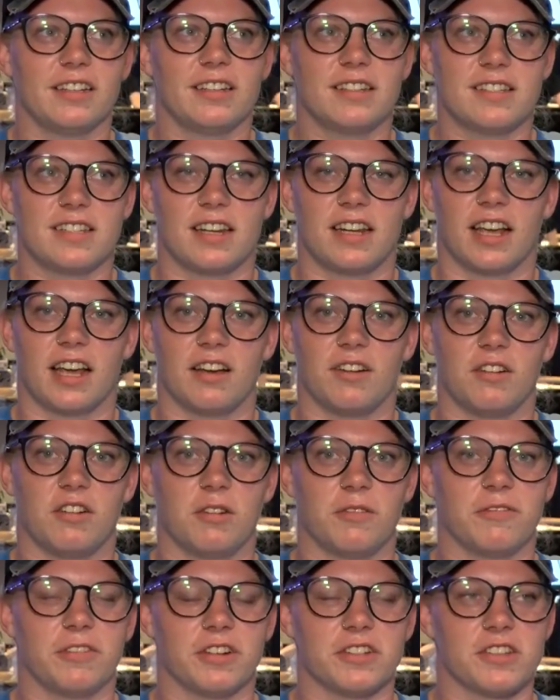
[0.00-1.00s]
Sitting at
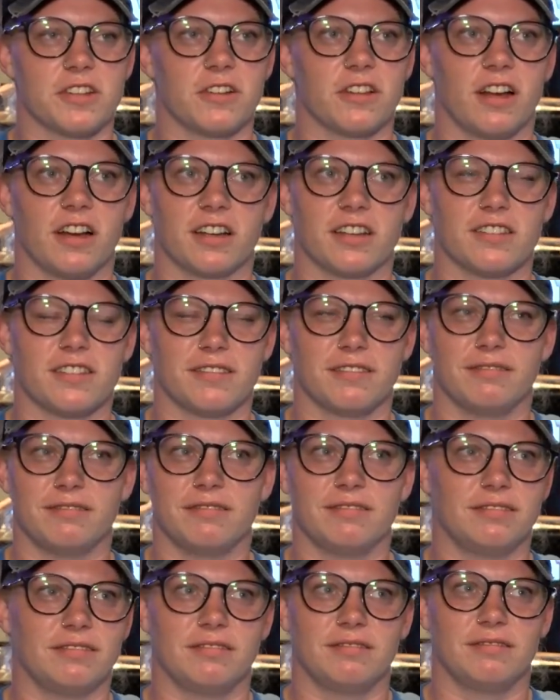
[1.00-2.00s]
home for so long as,
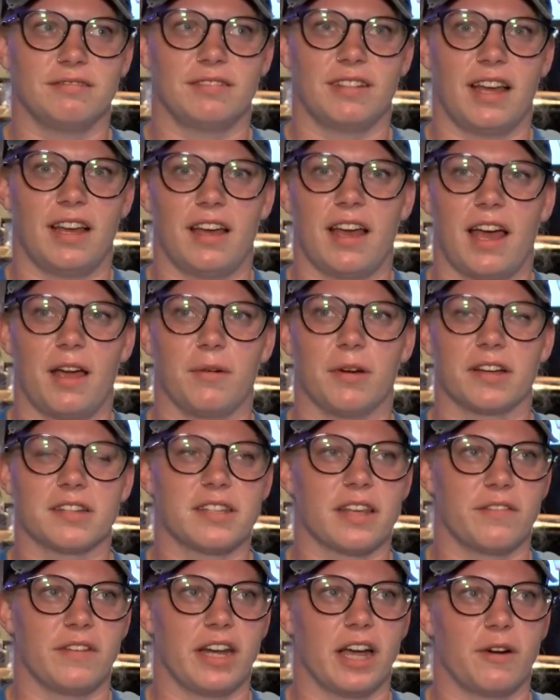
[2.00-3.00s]
I work
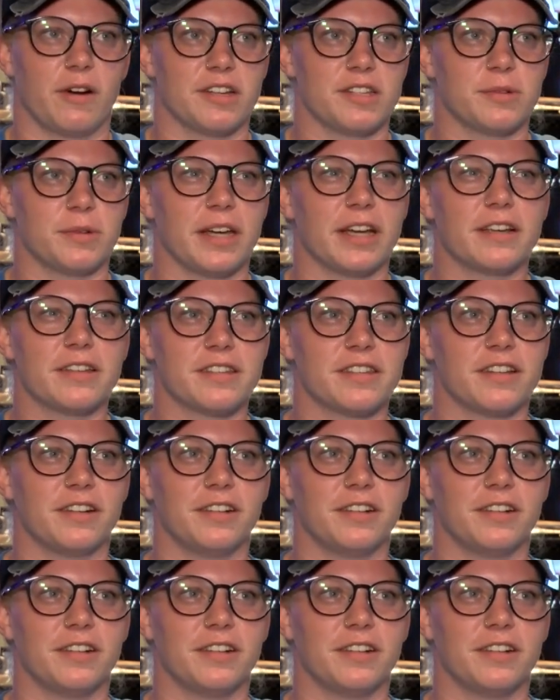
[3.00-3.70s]
70 hours a week.